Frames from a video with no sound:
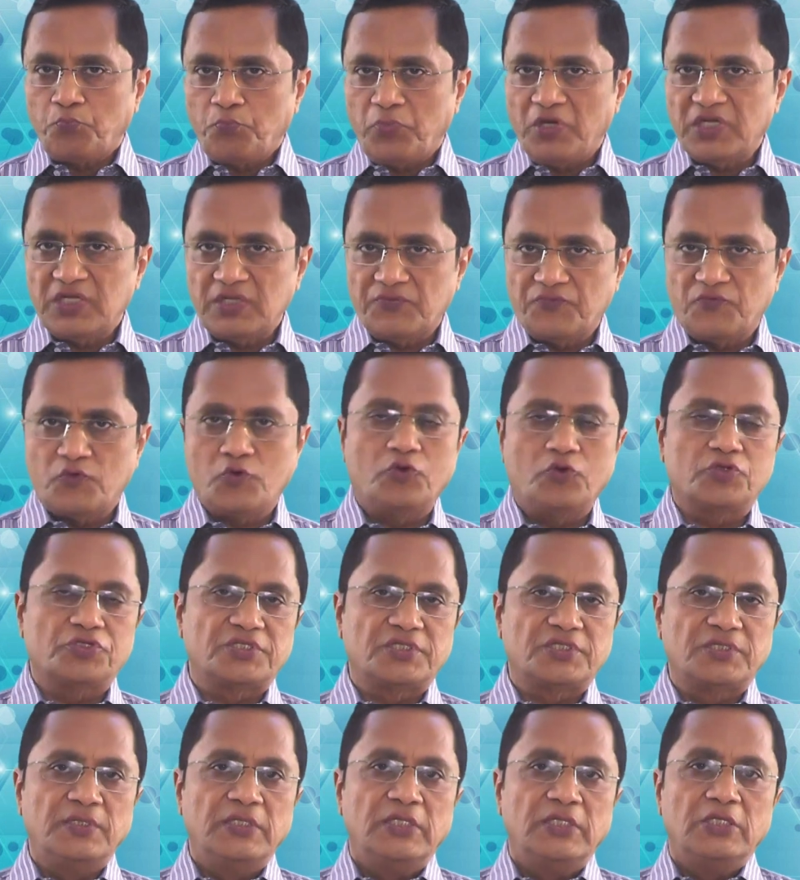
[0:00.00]
But of
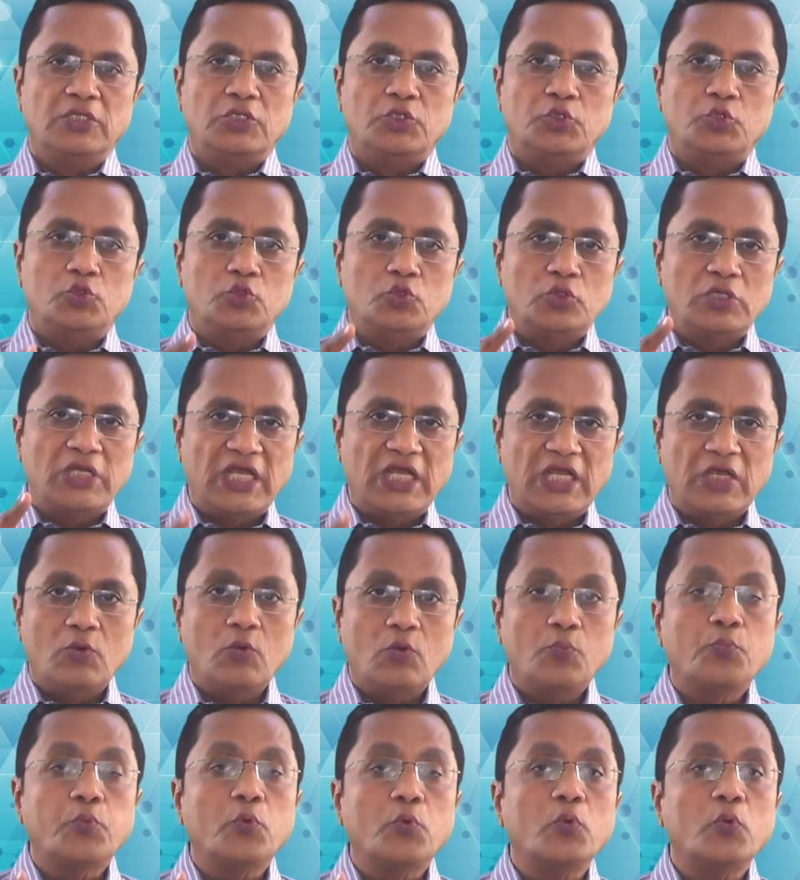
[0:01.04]
course, you have